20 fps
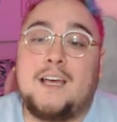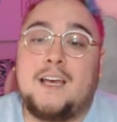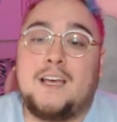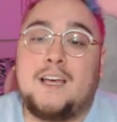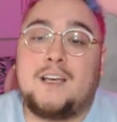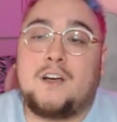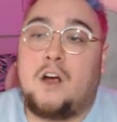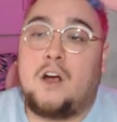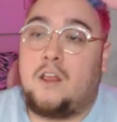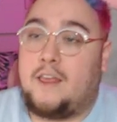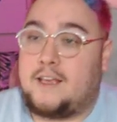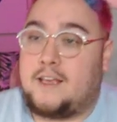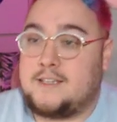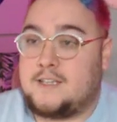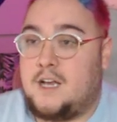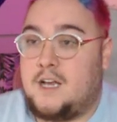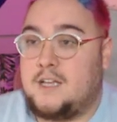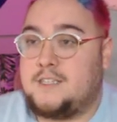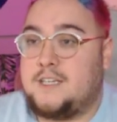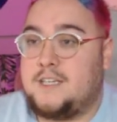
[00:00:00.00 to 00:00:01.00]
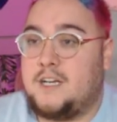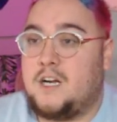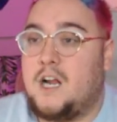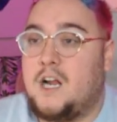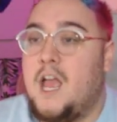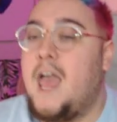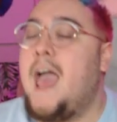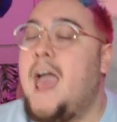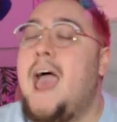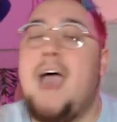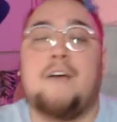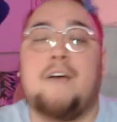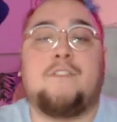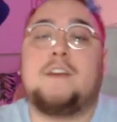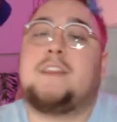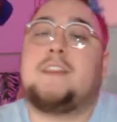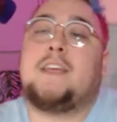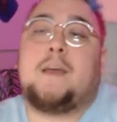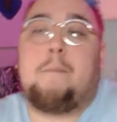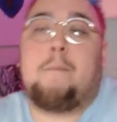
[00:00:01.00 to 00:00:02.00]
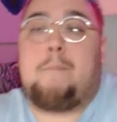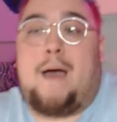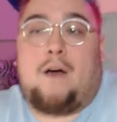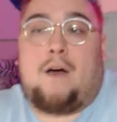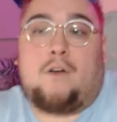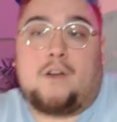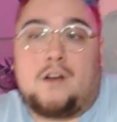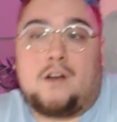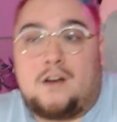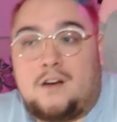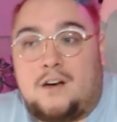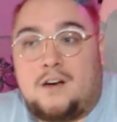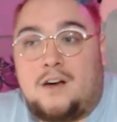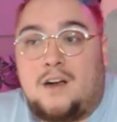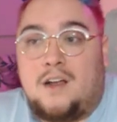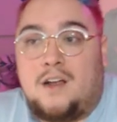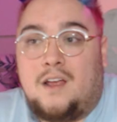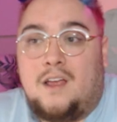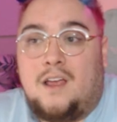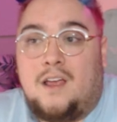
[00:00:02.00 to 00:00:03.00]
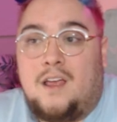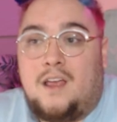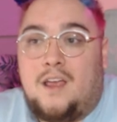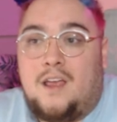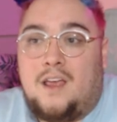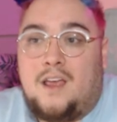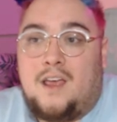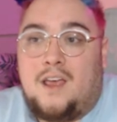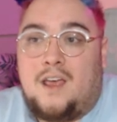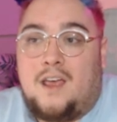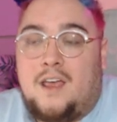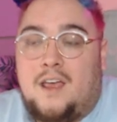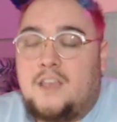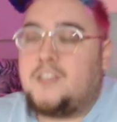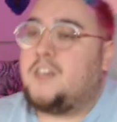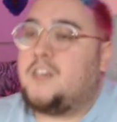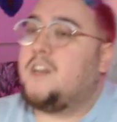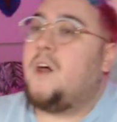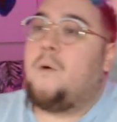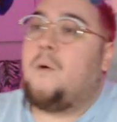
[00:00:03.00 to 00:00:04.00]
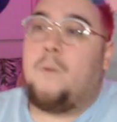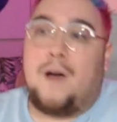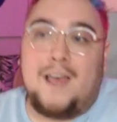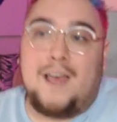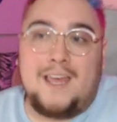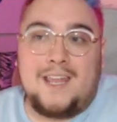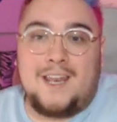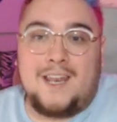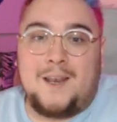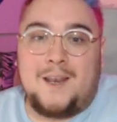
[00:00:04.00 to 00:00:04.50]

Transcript: Carlock is god tier. Everything about her, you know what?